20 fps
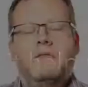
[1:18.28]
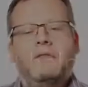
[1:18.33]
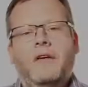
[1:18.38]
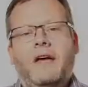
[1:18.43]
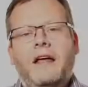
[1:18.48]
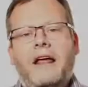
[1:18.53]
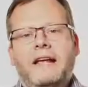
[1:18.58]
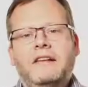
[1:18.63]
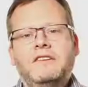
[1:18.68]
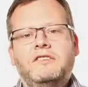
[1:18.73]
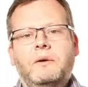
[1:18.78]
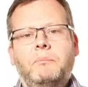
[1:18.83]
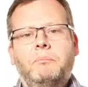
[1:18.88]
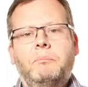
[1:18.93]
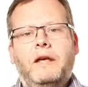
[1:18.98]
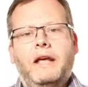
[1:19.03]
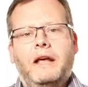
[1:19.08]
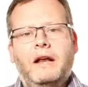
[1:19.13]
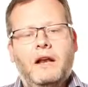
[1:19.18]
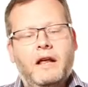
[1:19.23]
that ends up
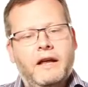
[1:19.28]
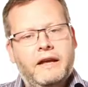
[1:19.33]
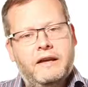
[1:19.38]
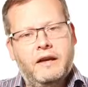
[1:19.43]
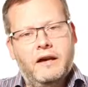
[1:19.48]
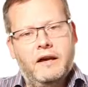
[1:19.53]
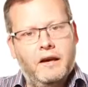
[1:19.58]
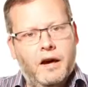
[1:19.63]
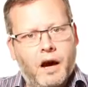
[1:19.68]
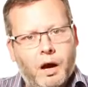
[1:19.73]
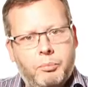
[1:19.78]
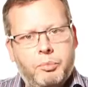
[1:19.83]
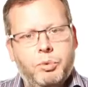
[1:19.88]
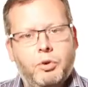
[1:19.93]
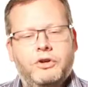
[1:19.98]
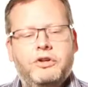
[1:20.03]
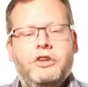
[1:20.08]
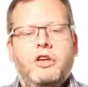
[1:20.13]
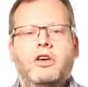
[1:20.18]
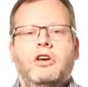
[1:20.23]
being like an
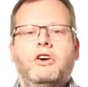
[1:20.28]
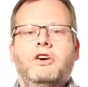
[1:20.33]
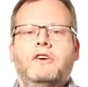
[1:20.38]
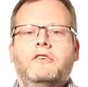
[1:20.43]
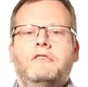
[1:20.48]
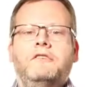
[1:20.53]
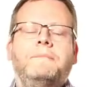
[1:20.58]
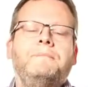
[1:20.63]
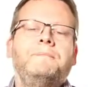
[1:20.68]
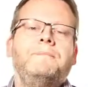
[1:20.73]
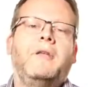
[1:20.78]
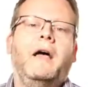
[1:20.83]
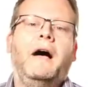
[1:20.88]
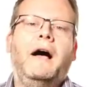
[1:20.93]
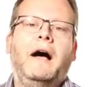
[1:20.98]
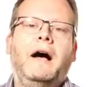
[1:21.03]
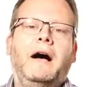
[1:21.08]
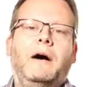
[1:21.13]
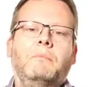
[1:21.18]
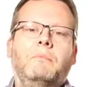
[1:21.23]
upward curve.
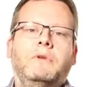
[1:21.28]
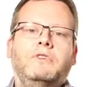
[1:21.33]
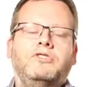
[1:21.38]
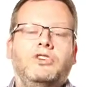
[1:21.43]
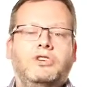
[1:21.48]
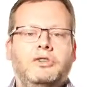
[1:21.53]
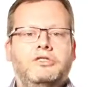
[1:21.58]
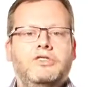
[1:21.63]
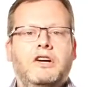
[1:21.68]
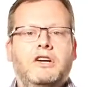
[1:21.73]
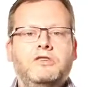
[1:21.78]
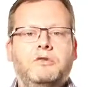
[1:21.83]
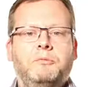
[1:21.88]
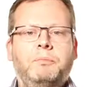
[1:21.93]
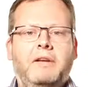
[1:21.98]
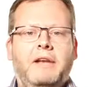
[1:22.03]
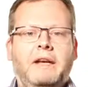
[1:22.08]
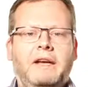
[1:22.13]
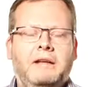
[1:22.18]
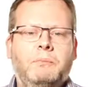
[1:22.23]
So you start off
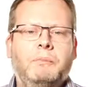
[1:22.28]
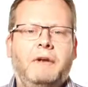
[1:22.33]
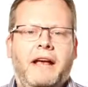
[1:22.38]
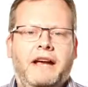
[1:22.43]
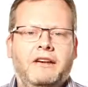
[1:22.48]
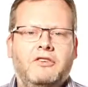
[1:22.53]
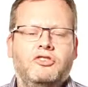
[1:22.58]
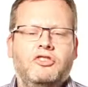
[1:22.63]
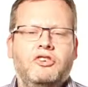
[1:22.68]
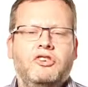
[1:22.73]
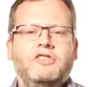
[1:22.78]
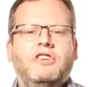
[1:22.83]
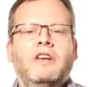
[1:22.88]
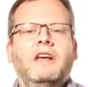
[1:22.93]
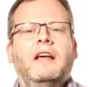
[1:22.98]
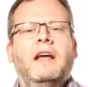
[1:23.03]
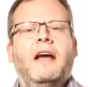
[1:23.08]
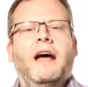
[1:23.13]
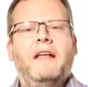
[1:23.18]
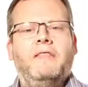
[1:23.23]
being a little bit anxious,
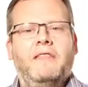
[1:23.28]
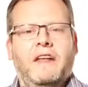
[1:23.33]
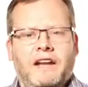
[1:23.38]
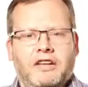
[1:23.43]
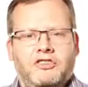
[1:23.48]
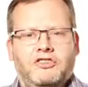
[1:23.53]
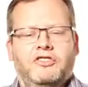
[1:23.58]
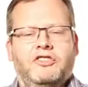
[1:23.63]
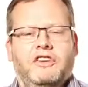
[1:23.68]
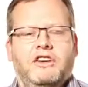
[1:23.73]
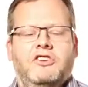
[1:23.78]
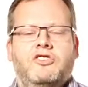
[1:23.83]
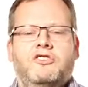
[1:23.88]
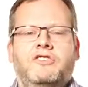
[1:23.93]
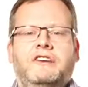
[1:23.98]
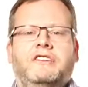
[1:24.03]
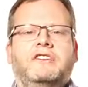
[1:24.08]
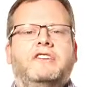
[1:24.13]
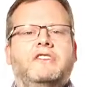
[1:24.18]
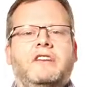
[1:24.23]
and then it just
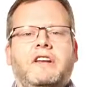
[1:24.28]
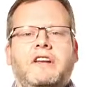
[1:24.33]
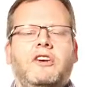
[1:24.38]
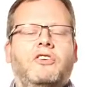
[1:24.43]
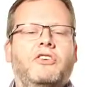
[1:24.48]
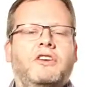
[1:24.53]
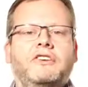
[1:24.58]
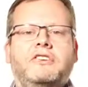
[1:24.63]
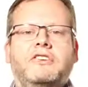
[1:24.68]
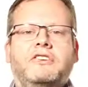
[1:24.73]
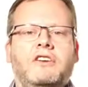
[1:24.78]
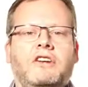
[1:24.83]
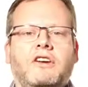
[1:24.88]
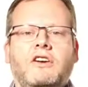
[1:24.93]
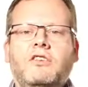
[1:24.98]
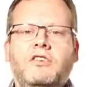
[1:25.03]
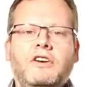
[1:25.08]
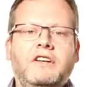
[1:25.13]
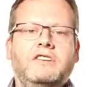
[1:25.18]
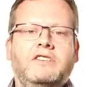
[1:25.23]
increases and increases and
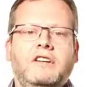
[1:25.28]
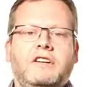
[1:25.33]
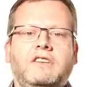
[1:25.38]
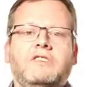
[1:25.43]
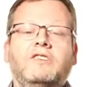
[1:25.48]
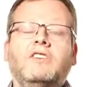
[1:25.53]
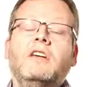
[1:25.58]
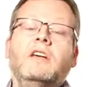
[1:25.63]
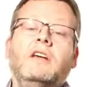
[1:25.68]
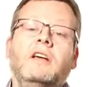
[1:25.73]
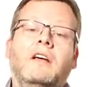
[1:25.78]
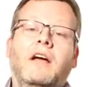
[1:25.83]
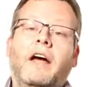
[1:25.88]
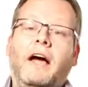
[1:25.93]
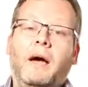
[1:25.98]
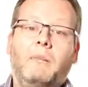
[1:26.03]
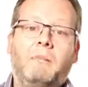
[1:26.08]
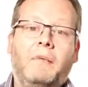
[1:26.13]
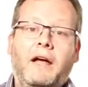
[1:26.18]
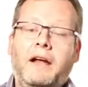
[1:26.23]
increases,
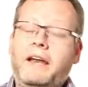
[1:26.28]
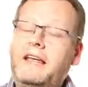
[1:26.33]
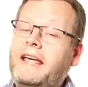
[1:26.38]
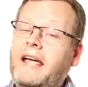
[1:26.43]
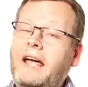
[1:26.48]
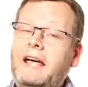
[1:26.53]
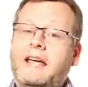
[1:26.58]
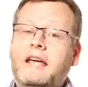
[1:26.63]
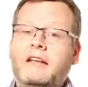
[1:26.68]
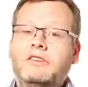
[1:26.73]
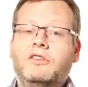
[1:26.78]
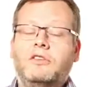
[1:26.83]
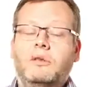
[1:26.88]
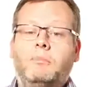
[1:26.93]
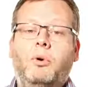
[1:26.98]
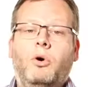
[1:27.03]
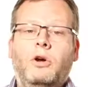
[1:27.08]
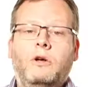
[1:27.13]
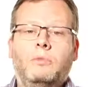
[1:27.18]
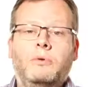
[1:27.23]
and it can get to the
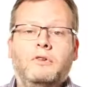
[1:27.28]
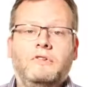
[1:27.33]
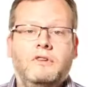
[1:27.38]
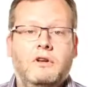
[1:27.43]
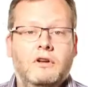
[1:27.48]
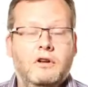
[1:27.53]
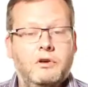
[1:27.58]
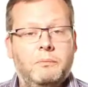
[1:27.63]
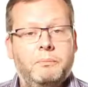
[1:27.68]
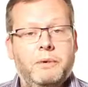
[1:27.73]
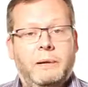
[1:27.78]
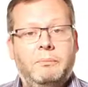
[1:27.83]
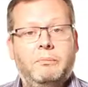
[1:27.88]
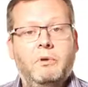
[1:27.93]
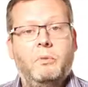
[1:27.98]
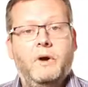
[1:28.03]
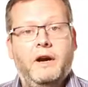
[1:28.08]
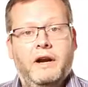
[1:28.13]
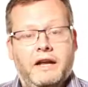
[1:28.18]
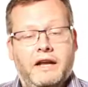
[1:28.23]
point with a lot of
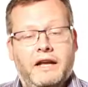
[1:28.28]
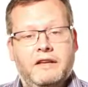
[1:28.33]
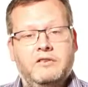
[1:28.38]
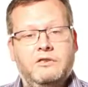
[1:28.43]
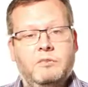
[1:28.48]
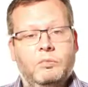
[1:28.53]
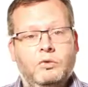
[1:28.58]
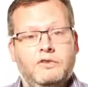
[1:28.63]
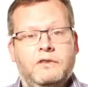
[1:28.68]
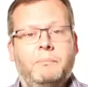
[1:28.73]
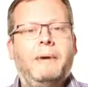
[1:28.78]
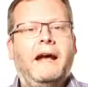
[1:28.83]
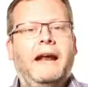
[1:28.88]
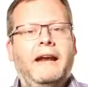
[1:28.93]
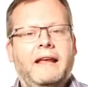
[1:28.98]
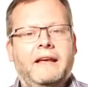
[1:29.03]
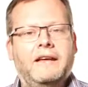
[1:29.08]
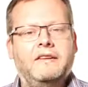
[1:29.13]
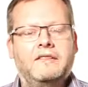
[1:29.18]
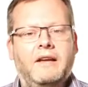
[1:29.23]
people where it gets towards a
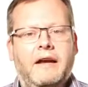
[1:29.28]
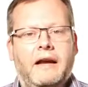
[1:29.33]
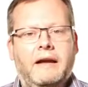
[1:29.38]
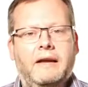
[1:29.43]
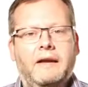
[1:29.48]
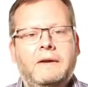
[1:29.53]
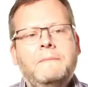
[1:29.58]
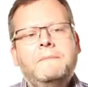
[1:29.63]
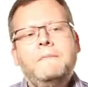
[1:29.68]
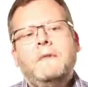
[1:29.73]
panic attack.